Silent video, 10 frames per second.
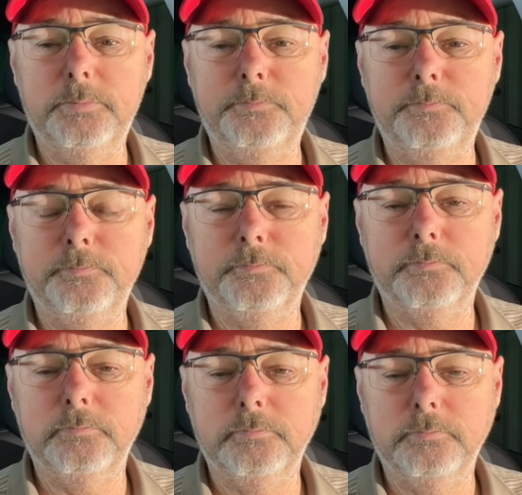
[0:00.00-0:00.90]

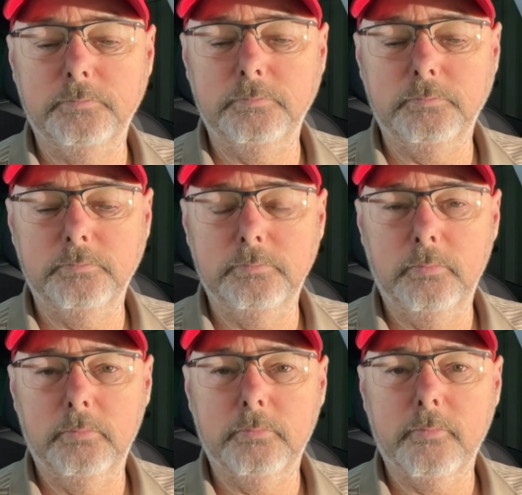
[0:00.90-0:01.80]

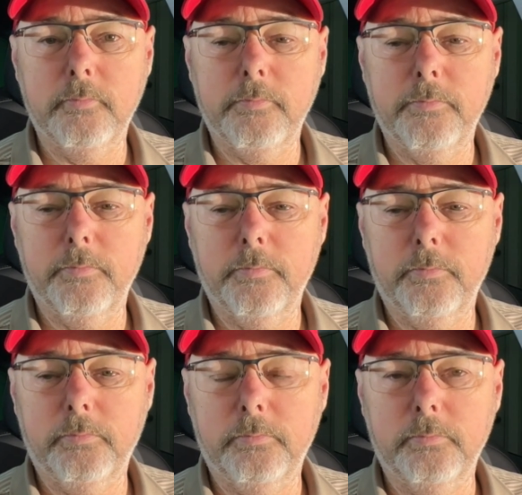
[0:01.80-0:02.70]

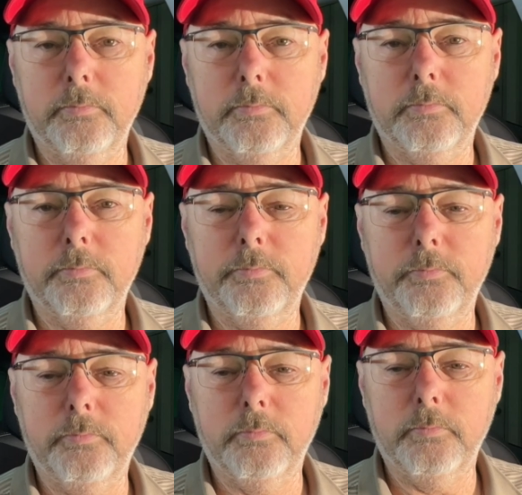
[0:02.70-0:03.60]

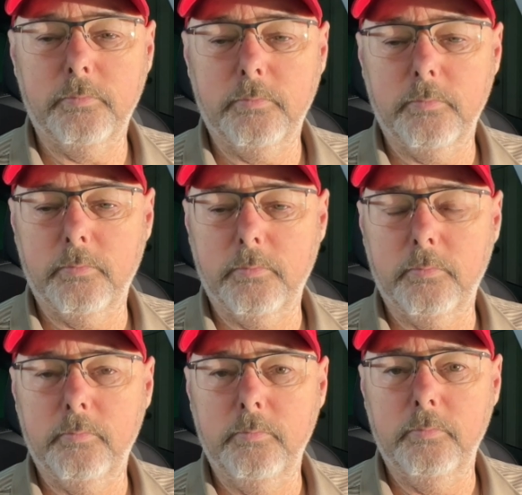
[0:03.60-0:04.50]

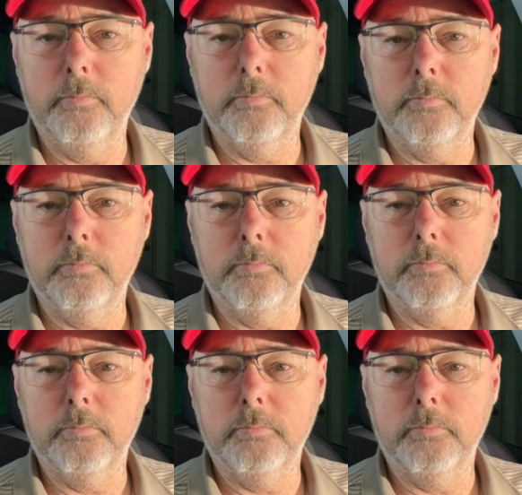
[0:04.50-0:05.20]
Nothing is said.